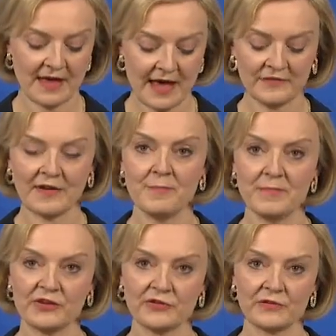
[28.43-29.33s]
and
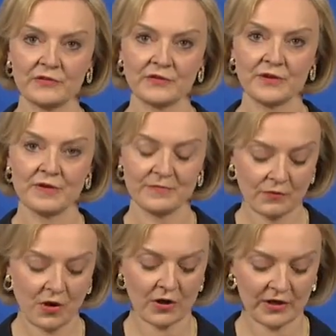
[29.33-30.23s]
ambitions
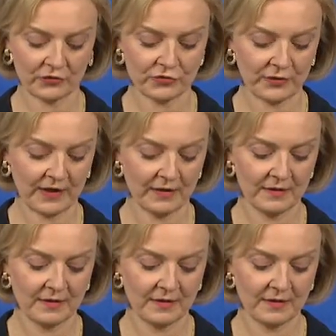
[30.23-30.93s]
for our country.